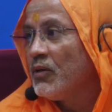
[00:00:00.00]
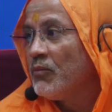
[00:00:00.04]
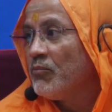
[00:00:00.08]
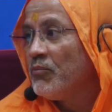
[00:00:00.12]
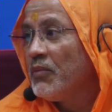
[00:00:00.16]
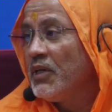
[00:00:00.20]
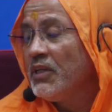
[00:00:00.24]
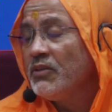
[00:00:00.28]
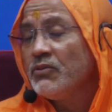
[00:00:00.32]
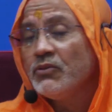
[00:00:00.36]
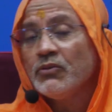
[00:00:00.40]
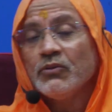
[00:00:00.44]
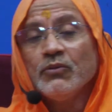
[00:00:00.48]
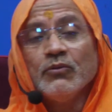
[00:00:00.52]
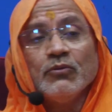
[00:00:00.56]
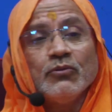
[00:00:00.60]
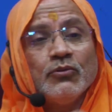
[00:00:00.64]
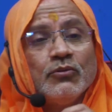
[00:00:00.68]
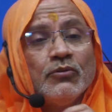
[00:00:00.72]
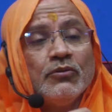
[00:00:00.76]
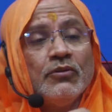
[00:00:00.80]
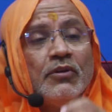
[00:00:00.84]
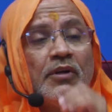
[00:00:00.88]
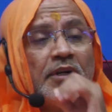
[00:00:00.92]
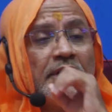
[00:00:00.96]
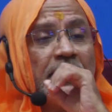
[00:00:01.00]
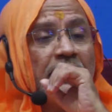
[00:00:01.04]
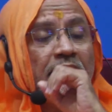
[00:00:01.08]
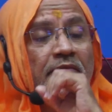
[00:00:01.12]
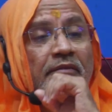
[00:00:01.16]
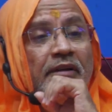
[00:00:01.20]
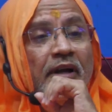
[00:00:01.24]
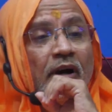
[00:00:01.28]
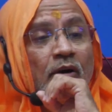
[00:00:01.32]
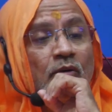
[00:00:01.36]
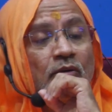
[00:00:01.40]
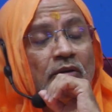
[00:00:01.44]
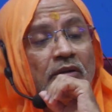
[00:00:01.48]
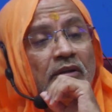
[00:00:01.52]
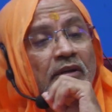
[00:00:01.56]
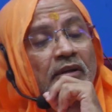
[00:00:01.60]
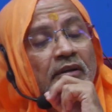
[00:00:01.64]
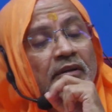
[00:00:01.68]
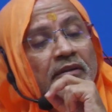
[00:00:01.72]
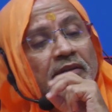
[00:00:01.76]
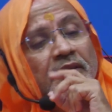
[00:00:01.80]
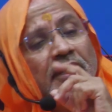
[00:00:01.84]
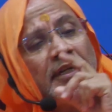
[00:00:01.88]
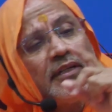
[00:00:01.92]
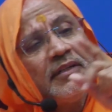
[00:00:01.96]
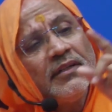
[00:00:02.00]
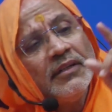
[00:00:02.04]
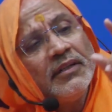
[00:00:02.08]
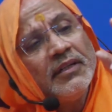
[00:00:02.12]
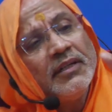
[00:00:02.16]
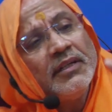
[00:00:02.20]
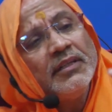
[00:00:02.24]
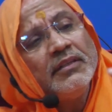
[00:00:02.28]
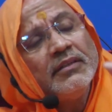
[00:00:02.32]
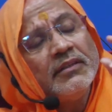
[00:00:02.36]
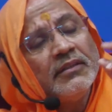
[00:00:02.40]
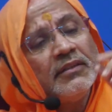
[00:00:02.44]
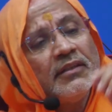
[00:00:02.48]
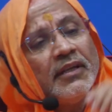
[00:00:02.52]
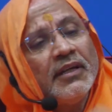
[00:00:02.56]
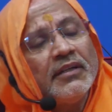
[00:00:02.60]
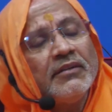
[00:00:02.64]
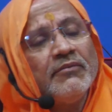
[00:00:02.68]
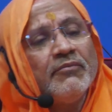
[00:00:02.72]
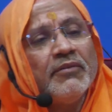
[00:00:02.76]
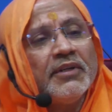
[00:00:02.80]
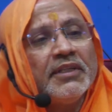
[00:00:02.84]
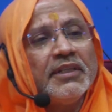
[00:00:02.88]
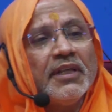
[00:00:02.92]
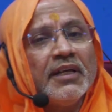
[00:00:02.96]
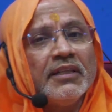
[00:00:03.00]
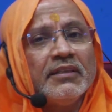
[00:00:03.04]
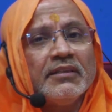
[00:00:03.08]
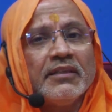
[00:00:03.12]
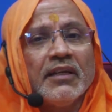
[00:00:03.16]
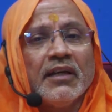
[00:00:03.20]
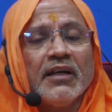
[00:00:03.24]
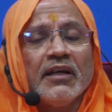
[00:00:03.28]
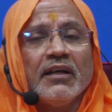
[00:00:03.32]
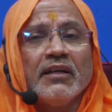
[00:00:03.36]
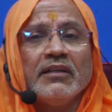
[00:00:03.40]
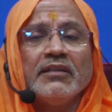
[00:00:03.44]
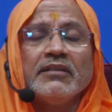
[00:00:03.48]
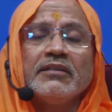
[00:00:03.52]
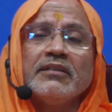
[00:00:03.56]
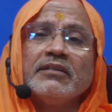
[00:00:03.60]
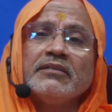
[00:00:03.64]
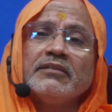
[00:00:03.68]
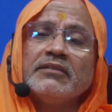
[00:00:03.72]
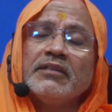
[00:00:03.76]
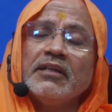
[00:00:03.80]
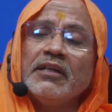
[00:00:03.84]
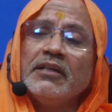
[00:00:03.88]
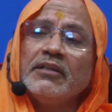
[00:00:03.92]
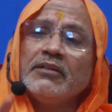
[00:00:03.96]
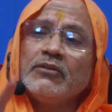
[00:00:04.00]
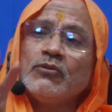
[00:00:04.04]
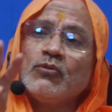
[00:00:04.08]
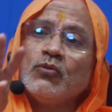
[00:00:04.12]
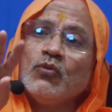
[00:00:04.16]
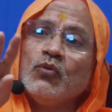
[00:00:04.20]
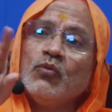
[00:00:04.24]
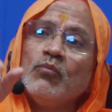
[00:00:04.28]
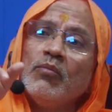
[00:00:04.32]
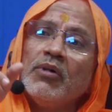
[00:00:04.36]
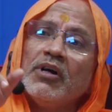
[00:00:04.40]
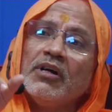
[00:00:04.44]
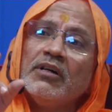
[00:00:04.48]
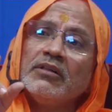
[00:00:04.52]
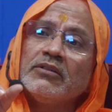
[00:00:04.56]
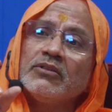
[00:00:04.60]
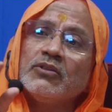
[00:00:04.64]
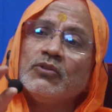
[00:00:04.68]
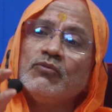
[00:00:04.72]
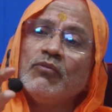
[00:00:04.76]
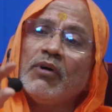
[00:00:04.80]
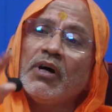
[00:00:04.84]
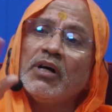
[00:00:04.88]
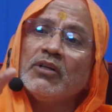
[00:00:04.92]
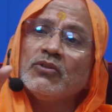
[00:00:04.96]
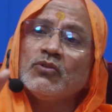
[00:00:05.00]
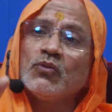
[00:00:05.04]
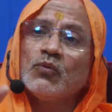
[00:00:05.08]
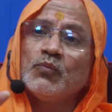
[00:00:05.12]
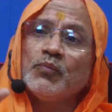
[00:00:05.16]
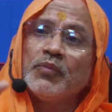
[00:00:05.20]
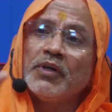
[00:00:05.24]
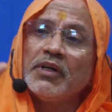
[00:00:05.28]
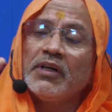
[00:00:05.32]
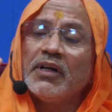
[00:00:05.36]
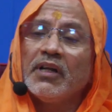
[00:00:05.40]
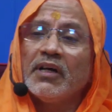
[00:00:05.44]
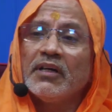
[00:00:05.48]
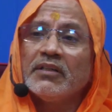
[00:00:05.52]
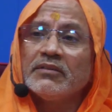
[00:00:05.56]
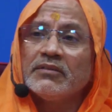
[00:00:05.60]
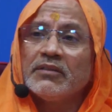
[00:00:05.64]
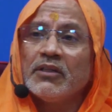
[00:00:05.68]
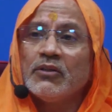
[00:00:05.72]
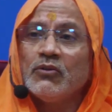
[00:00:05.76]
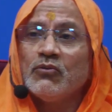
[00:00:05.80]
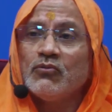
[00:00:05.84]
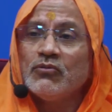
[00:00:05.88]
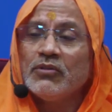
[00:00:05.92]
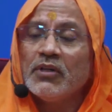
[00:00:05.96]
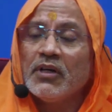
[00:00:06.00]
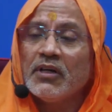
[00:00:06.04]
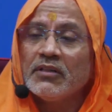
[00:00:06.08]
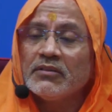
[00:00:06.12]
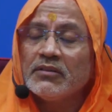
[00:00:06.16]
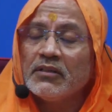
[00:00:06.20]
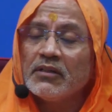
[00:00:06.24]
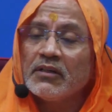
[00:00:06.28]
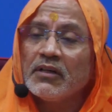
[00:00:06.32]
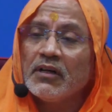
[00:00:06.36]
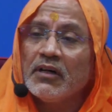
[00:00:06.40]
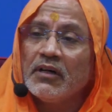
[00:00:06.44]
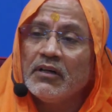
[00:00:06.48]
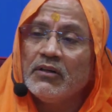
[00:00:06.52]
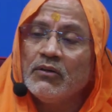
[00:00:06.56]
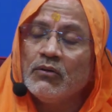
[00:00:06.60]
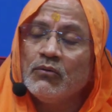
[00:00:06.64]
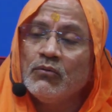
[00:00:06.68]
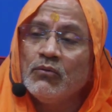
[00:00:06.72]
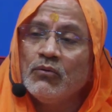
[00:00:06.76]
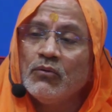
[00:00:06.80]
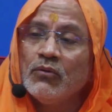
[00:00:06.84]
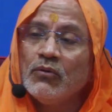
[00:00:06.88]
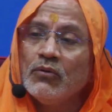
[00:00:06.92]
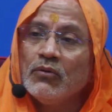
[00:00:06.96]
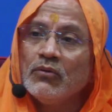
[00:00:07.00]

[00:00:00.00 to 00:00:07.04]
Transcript: Means you should not have doubt that in that Vedanta it is said, two birds, dva suparna, sayuja sakhayo.